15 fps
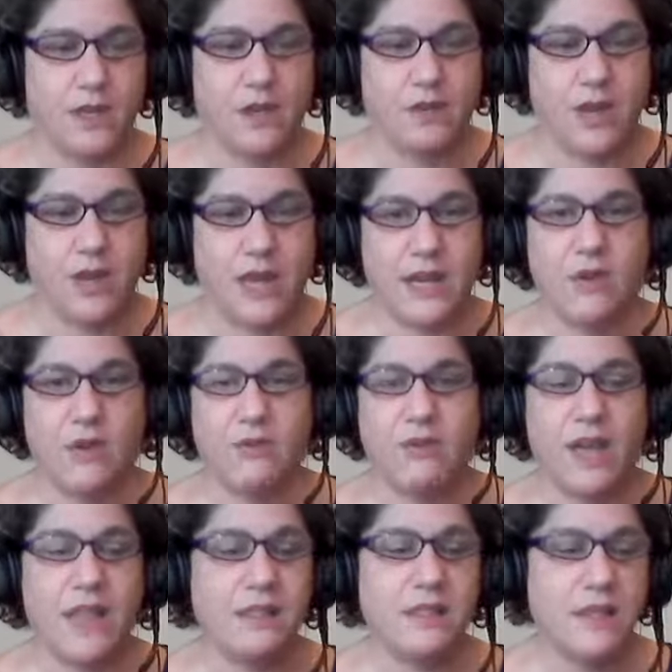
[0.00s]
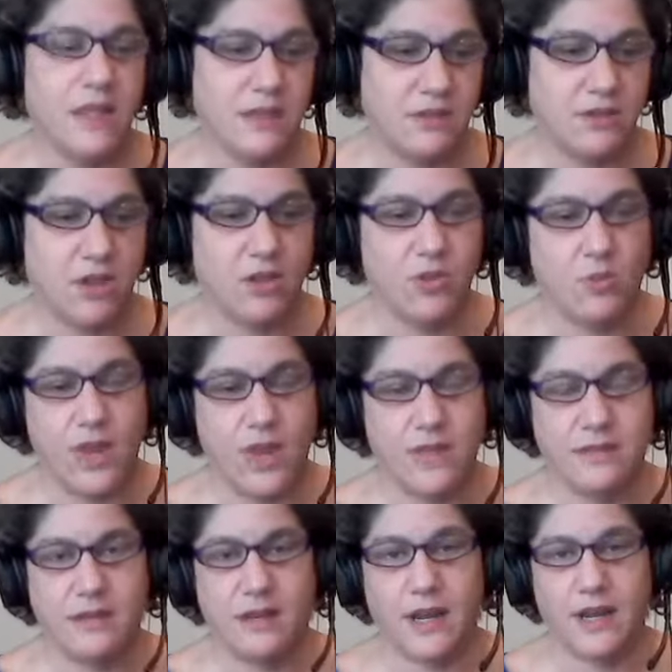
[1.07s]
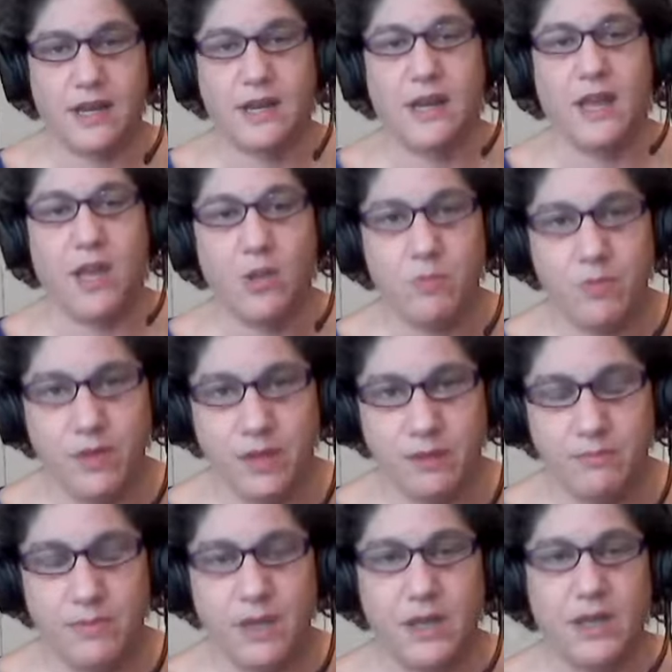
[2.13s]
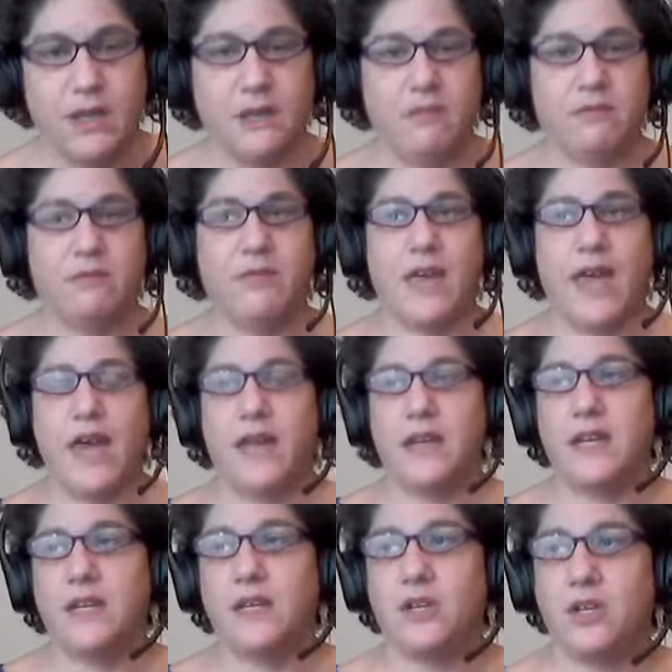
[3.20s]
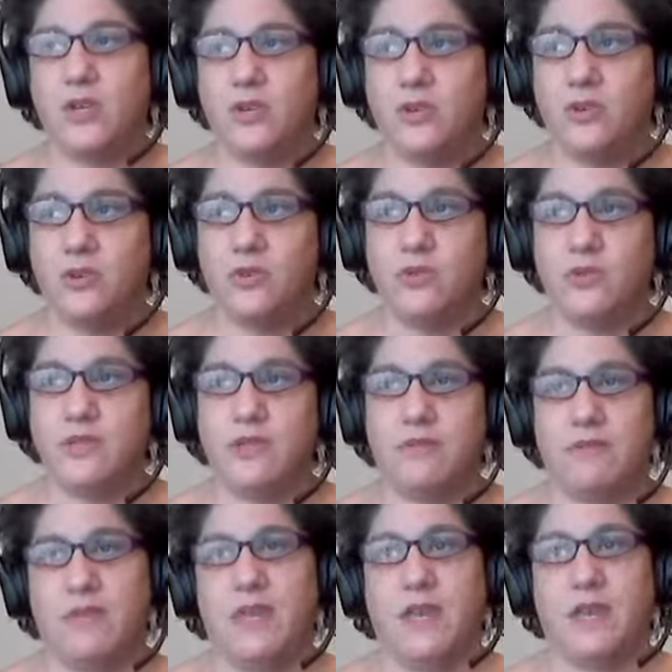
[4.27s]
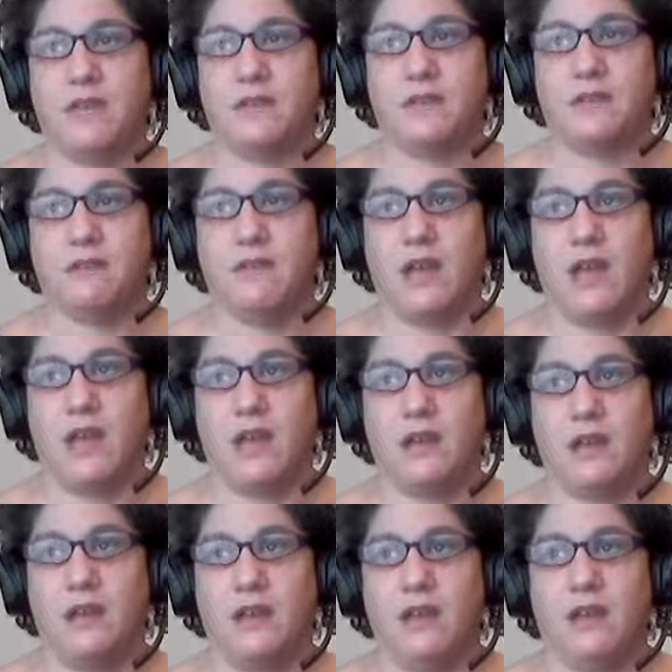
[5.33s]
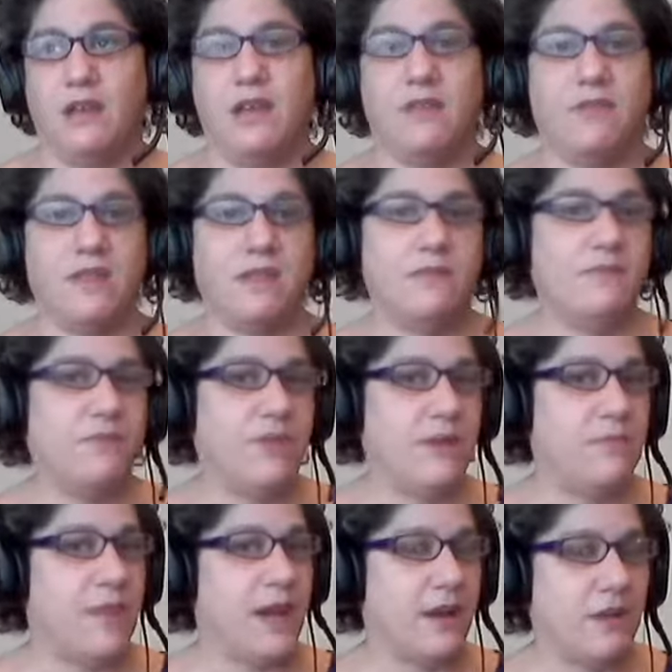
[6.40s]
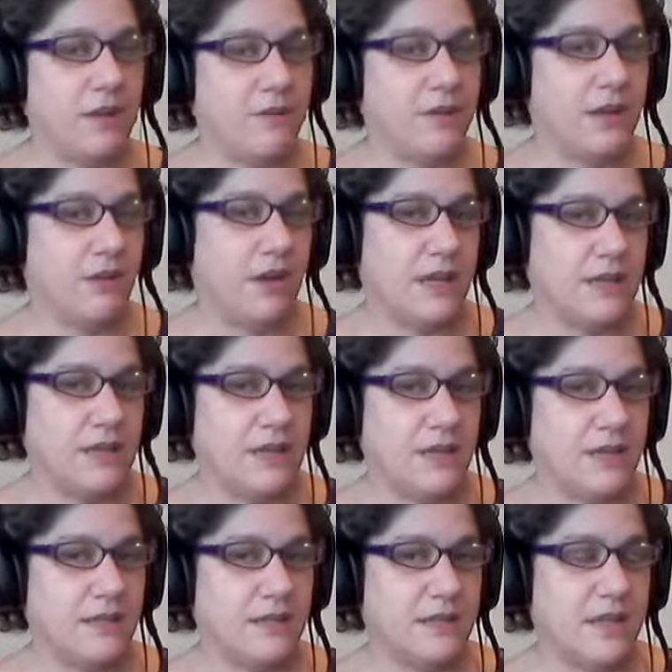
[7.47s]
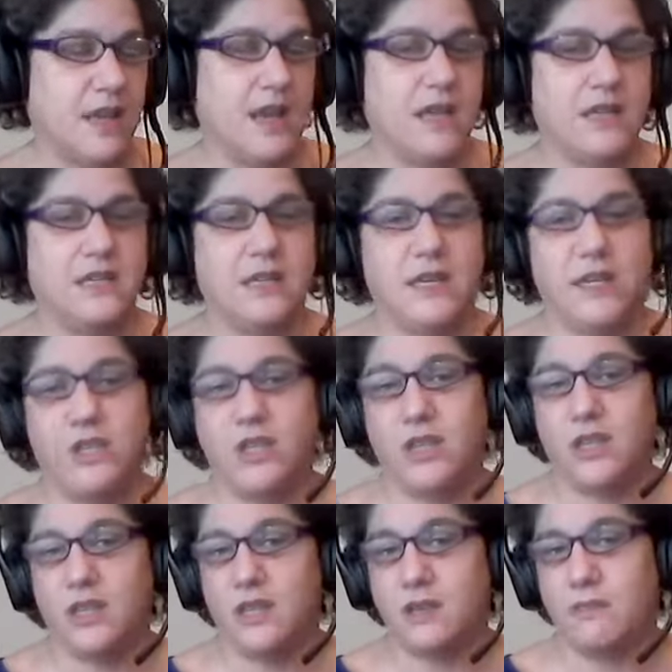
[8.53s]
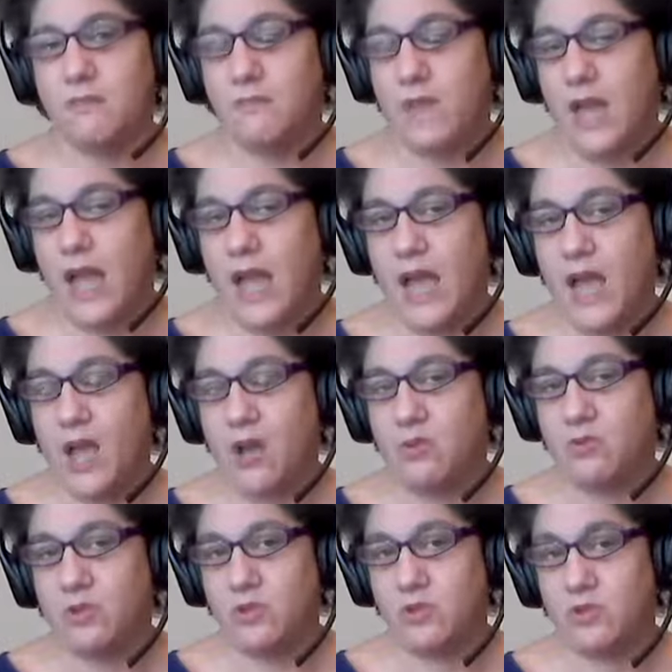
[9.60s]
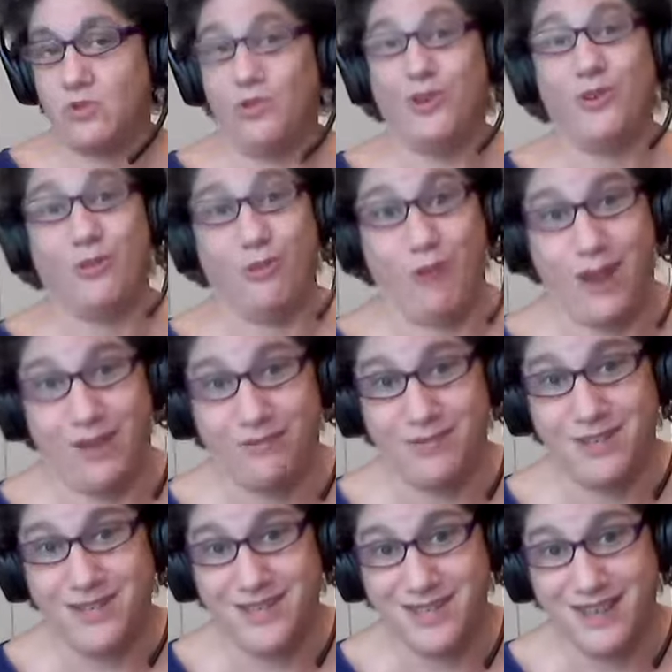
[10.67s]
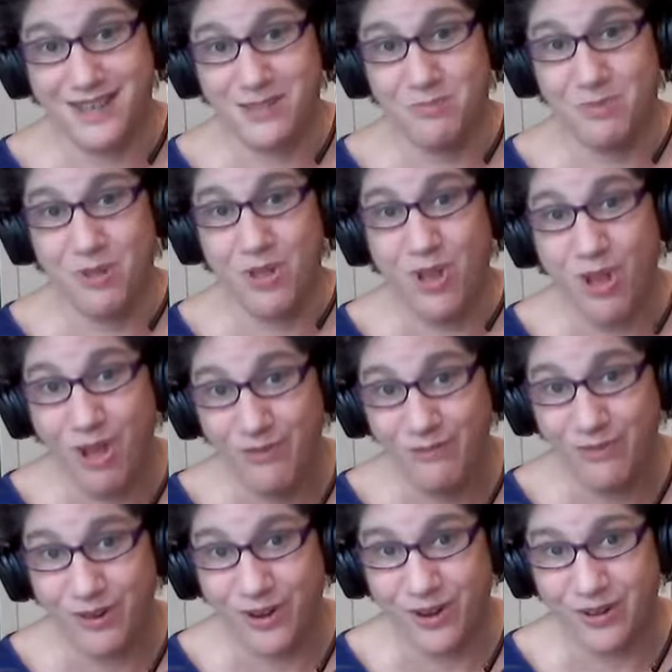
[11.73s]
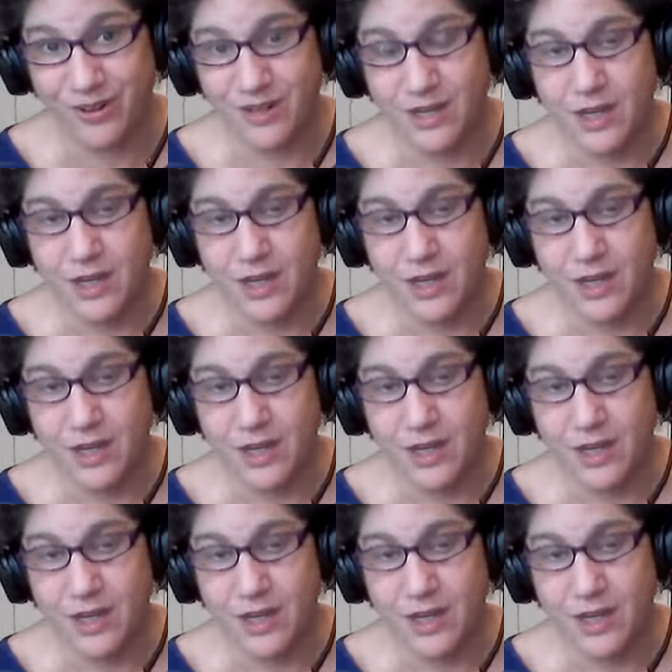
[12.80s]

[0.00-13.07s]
Okay, now if I list all the ways that I can help them, that includes things like giving them feedback on their ideas, teaching them how to craft a sellable offer.